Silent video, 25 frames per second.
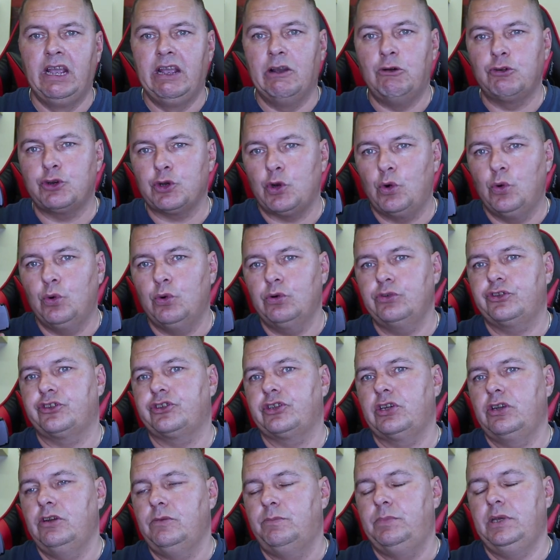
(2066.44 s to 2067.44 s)
It would
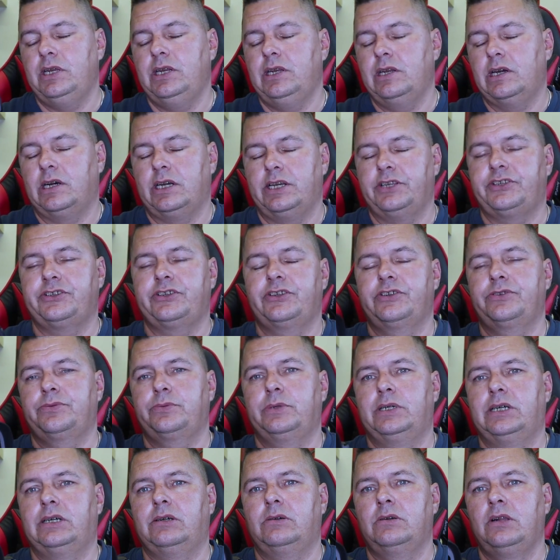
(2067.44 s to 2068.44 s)
also be nice
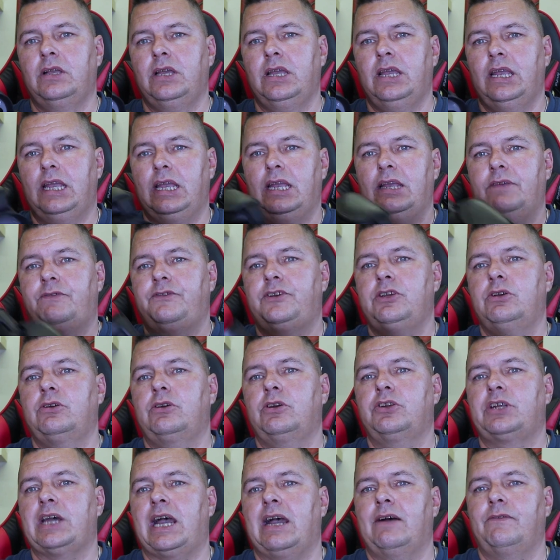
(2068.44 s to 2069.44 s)
as well if you
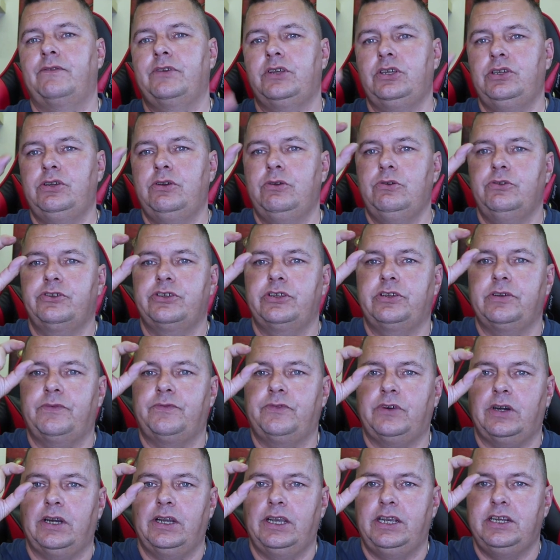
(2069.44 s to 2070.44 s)
could have a
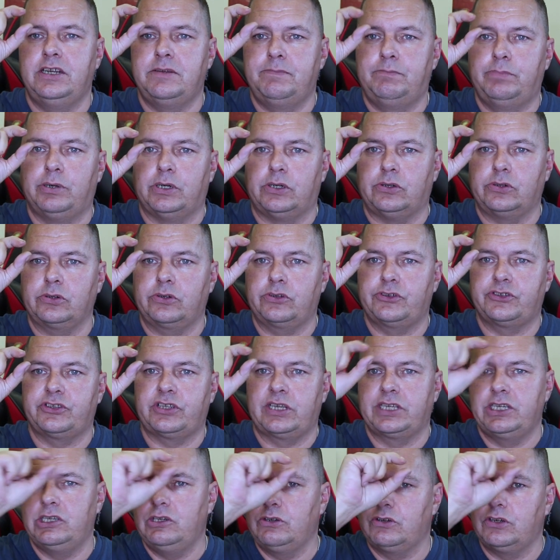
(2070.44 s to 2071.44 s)
user-defined box
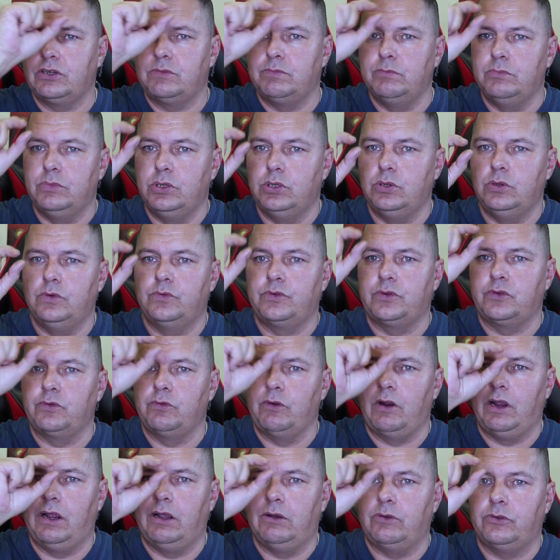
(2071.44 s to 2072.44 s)
that you could move
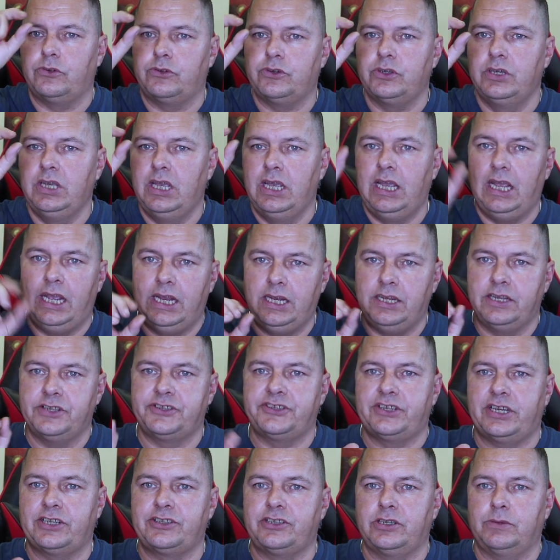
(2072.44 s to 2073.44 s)
around in the
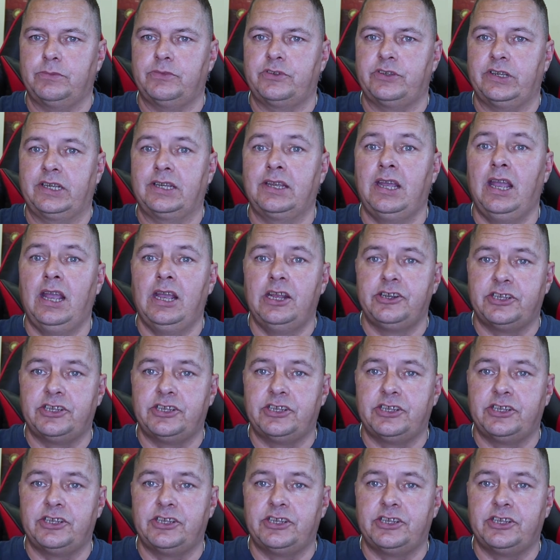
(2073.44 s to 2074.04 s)
setup thing